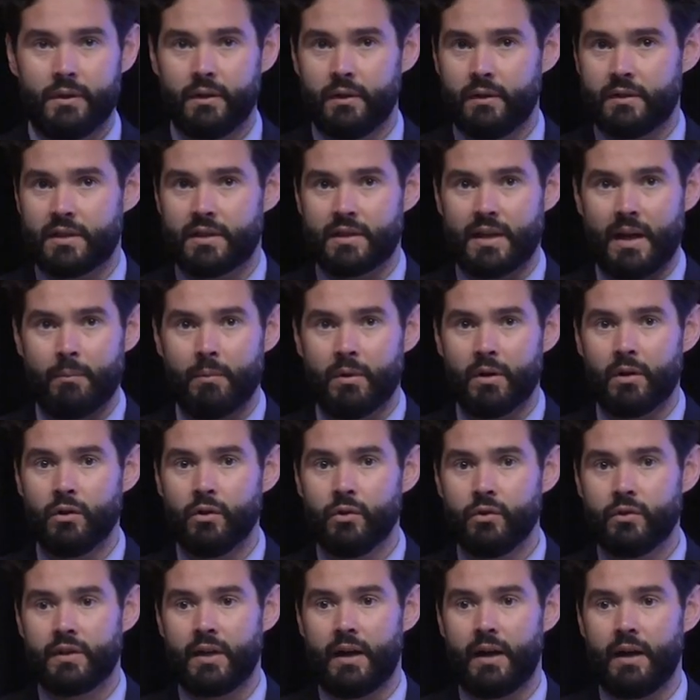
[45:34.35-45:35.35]

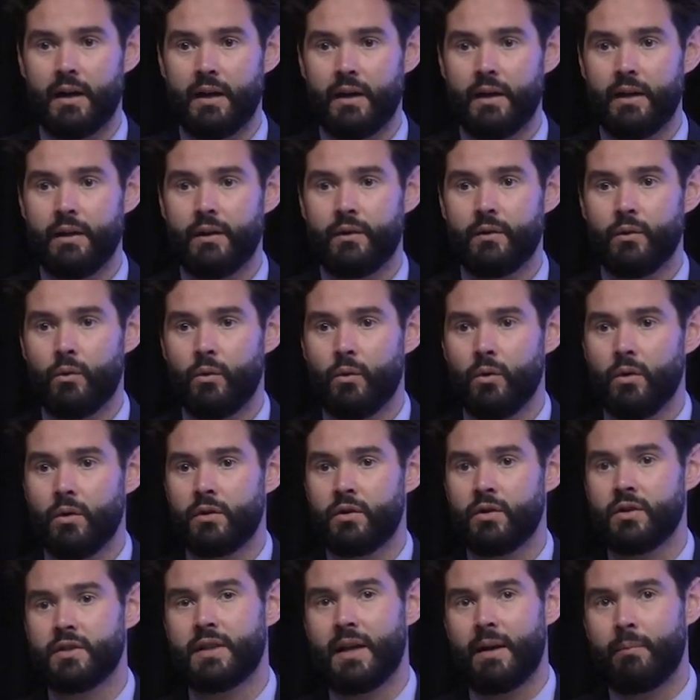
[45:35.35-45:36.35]
semaglutide or
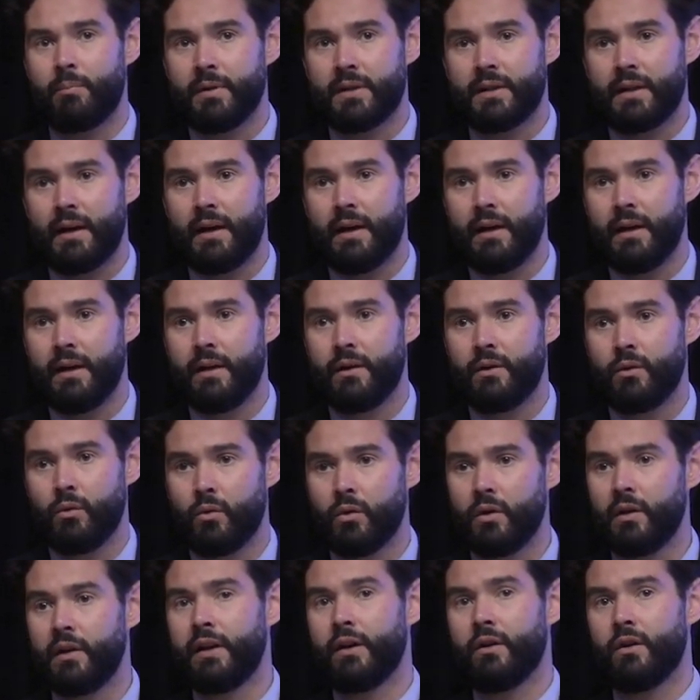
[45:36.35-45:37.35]
tirzepatide
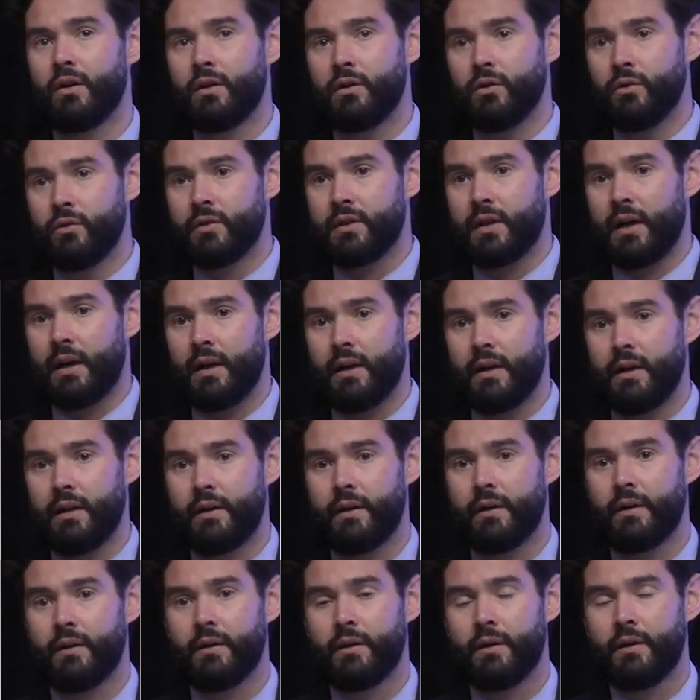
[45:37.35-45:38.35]
or liraglutide.